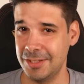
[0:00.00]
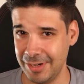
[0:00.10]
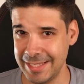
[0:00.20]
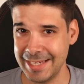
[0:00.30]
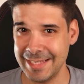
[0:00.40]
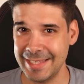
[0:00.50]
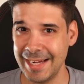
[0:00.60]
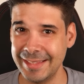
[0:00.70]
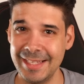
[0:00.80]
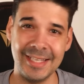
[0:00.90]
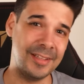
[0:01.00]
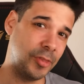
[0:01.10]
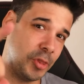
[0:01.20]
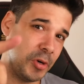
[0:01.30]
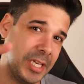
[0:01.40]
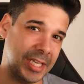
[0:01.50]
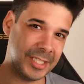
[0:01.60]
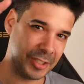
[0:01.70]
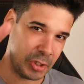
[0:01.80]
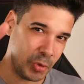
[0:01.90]
So let's get started in 3,
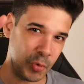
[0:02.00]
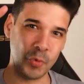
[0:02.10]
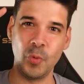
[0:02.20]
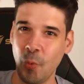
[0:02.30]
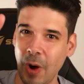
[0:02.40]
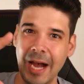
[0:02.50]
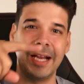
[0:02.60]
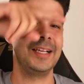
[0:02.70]
2, 1.